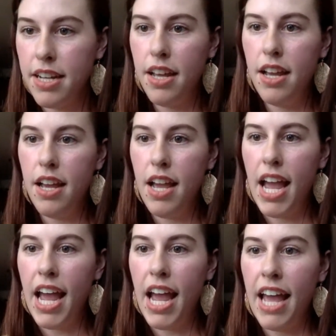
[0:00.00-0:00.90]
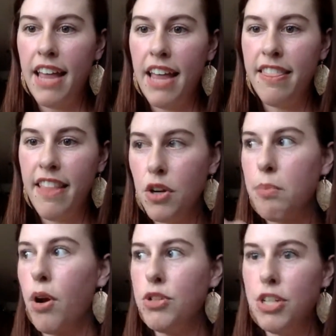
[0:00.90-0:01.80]
and then you're
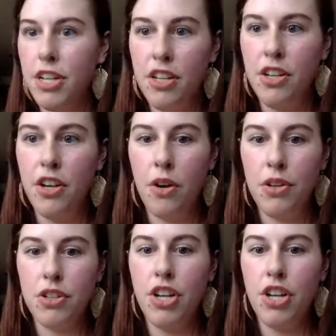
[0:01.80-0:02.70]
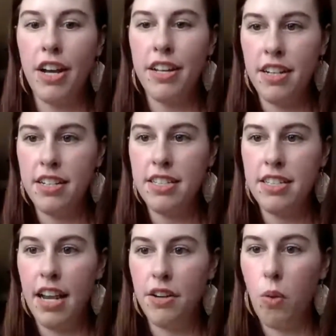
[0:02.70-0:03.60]
approaching, your chestnut-sided
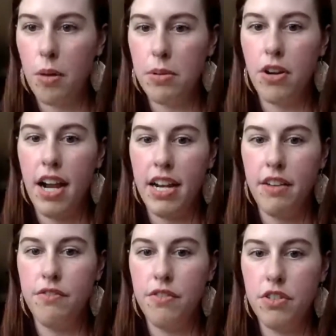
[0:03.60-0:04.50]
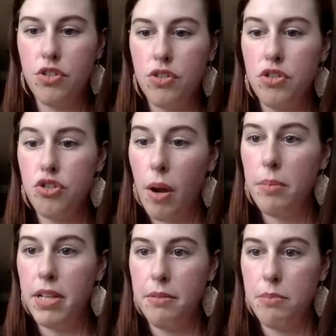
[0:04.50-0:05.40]
warbler kind of
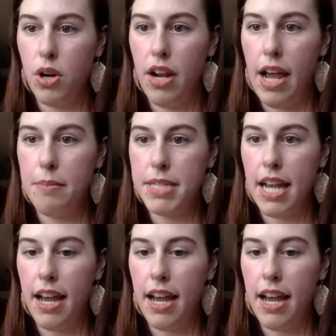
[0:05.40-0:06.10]
shrubland bird habitat.